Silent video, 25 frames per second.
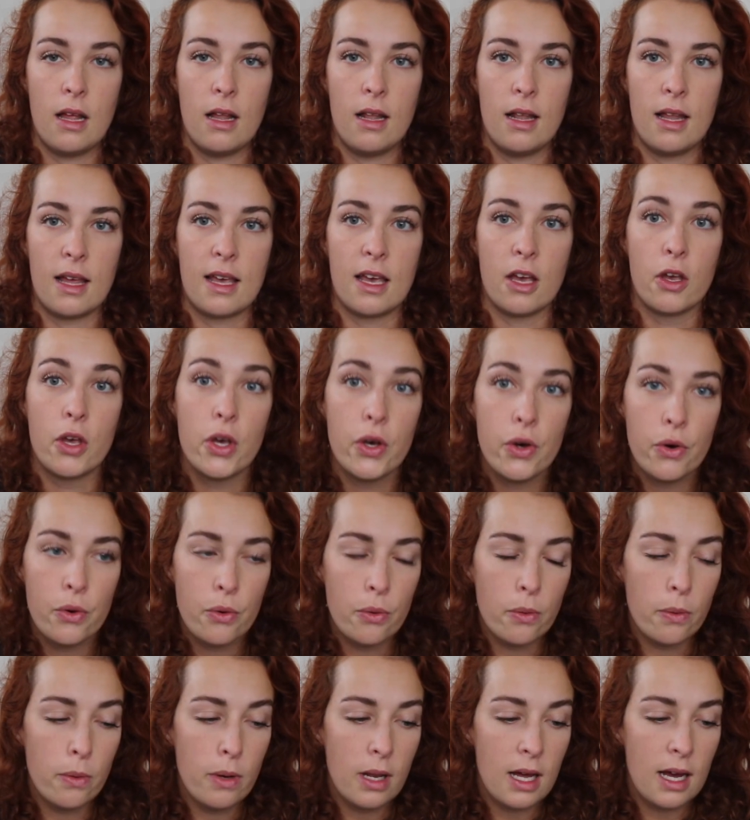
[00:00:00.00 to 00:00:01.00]
like a
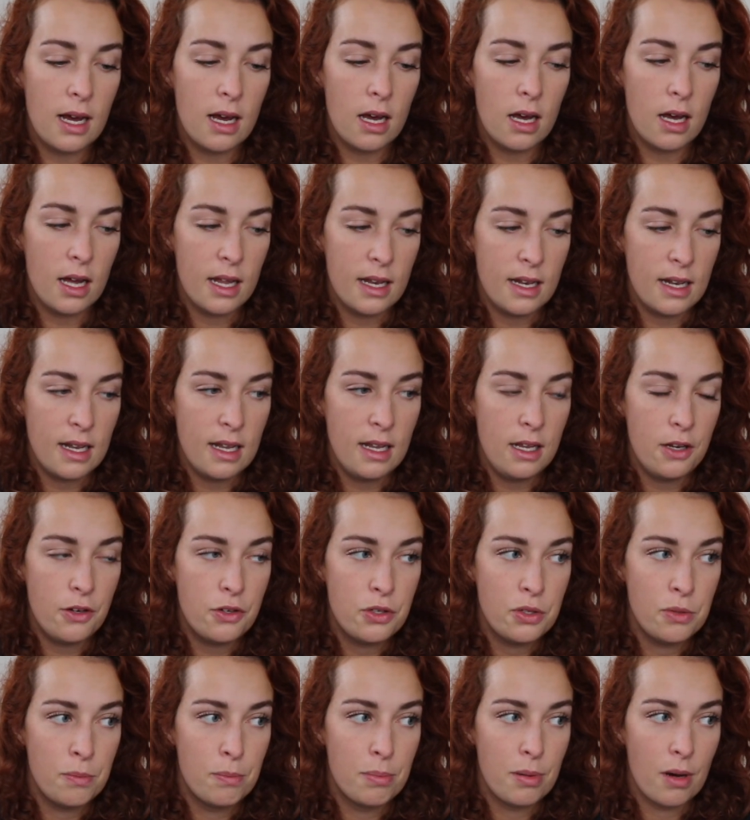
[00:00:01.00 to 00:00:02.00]
cooler, I
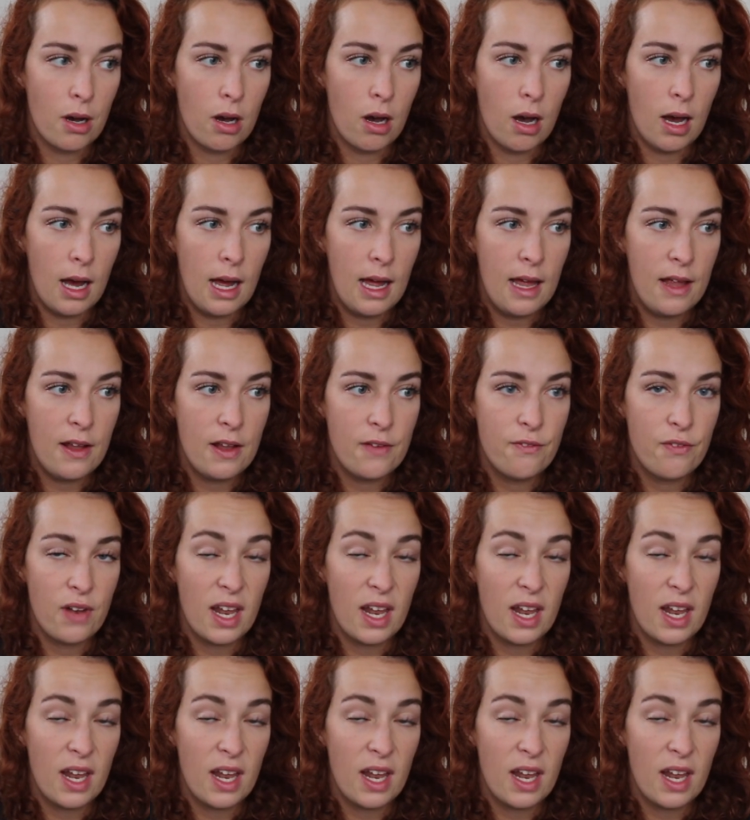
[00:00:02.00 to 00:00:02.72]
need to buy